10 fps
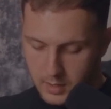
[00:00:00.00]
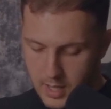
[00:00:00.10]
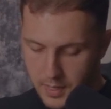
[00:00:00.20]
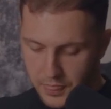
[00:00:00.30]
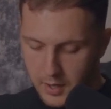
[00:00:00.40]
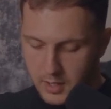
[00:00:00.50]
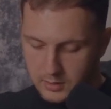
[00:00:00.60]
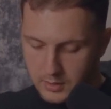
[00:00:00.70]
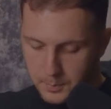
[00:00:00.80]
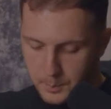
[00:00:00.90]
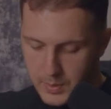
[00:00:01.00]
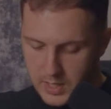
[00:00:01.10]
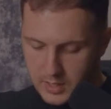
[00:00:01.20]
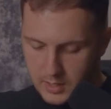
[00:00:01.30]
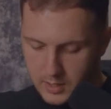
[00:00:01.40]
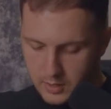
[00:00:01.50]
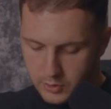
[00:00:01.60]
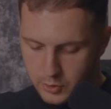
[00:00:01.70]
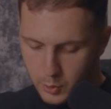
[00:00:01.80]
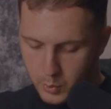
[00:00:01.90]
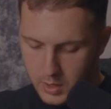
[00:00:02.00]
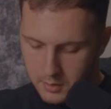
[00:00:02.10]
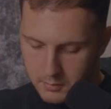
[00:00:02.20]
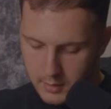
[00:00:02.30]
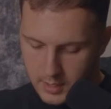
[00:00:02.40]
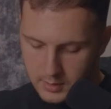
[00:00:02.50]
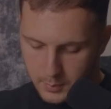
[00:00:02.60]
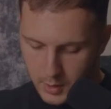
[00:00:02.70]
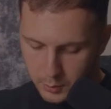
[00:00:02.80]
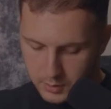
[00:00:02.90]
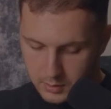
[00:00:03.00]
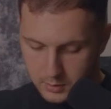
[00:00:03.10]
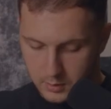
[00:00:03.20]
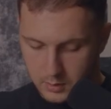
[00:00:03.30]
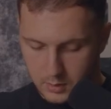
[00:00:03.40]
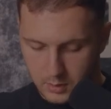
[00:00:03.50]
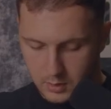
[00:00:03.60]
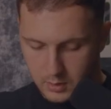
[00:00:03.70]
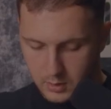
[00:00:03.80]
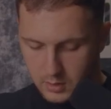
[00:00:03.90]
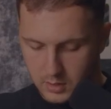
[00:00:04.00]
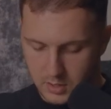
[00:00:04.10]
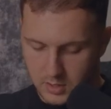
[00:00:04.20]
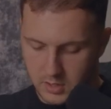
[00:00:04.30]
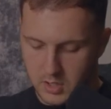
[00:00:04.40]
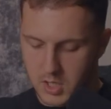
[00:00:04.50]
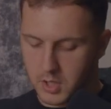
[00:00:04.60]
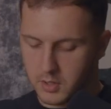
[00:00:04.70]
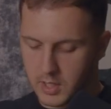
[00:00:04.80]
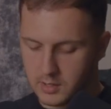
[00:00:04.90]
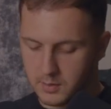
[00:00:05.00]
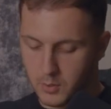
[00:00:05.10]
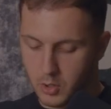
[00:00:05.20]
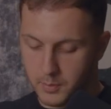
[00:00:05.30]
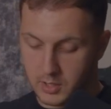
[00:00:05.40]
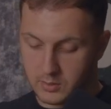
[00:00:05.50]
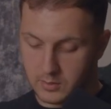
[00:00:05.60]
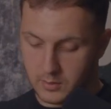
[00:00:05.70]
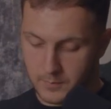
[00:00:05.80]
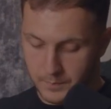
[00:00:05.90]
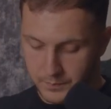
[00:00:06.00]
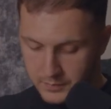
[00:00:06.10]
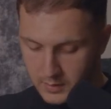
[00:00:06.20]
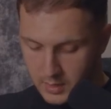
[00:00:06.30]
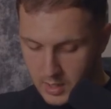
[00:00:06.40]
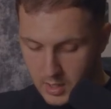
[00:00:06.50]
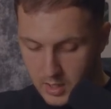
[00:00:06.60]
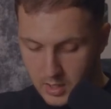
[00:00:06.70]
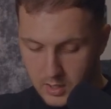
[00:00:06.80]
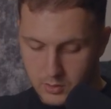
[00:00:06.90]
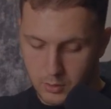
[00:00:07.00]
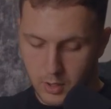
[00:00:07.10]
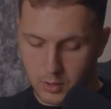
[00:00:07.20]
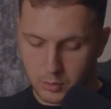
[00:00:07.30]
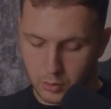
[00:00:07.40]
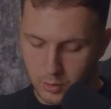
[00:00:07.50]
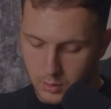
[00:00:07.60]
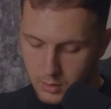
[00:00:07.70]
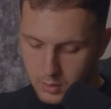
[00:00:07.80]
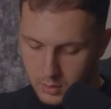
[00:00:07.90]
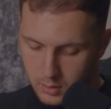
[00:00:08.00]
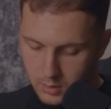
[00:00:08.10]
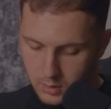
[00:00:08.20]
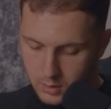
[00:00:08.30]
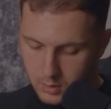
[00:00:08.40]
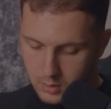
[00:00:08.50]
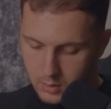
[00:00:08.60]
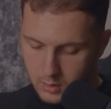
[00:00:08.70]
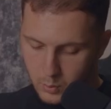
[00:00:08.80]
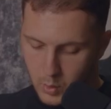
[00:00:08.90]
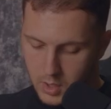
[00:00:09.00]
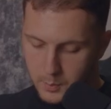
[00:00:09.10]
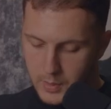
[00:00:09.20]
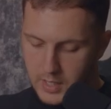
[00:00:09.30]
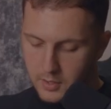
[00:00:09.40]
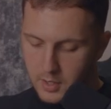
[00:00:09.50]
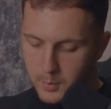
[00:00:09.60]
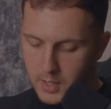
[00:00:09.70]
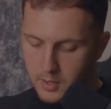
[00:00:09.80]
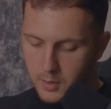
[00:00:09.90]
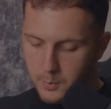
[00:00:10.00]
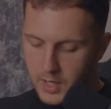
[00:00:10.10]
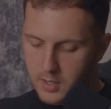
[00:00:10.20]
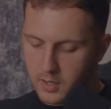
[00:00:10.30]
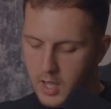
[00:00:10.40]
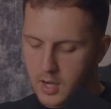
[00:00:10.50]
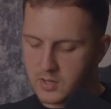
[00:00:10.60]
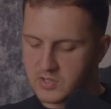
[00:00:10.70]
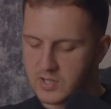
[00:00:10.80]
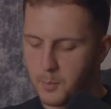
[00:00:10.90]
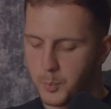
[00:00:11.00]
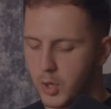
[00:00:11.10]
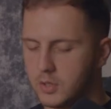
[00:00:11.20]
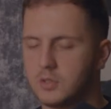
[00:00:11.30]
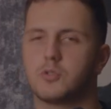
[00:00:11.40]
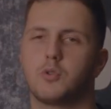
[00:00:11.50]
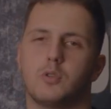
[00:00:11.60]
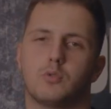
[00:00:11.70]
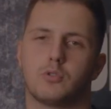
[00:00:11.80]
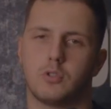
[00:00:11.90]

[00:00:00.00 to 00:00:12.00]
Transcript: entering the peak. So we're right about here at the moment. It's going to work better and better and better, and at some point it's going to